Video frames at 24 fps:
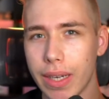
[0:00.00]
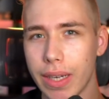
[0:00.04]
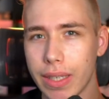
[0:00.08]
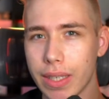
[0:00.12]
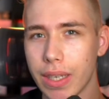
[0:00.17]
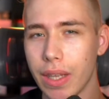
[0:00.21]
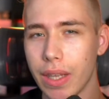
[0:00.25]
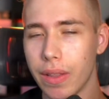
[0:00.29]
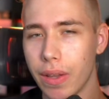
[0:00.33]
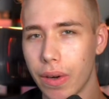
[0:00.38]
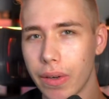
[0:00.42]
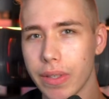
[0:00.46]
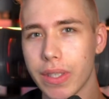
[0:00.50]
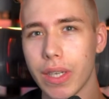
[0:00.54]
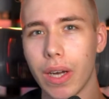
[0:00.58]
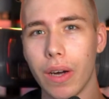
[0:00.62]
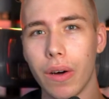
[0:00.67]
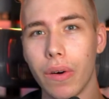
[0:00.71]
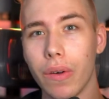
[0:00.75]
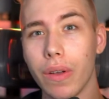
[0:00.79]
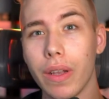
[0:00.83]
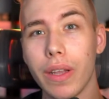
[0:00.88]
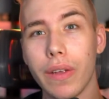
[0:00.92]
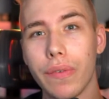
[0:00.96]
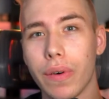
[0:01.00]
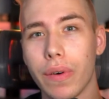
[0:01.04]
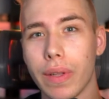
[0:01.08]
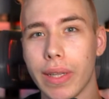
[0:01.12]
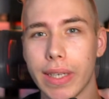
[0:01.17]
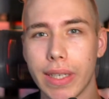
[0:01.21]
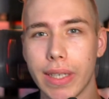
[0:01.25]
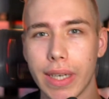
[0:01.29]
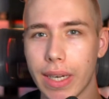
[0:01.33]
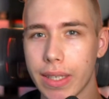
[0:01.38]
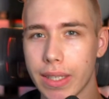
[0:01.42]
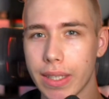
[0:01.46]
it, those are only for the
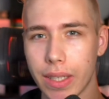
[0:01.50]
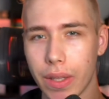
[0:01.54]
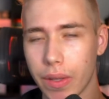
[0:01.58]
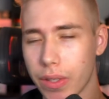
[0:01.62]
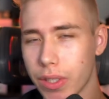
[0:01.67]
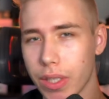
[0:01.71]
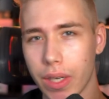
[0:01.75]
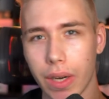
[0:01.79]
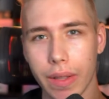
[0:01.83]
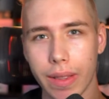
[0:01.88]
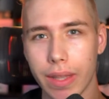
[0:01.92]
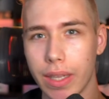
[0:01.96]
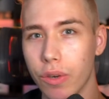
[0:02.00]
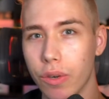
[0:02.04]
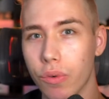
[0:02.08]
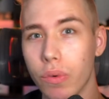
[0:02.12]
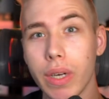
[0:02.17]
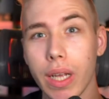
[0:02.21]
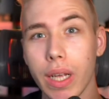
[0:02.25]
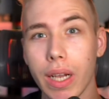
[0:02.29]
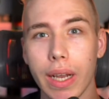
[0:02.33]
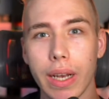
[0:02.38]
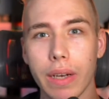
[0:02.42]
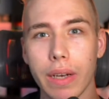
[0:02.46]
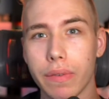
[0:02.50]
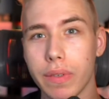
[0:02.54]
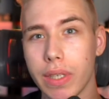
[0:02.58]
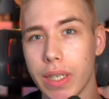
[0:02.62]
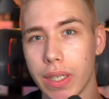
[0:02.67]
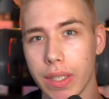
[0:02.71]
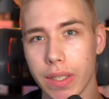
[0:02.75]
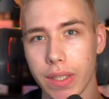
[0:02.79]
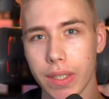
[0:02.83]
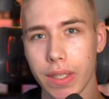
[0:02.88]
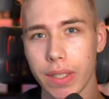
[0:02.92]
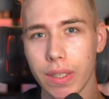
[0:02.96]
test, those are not the real NFTs,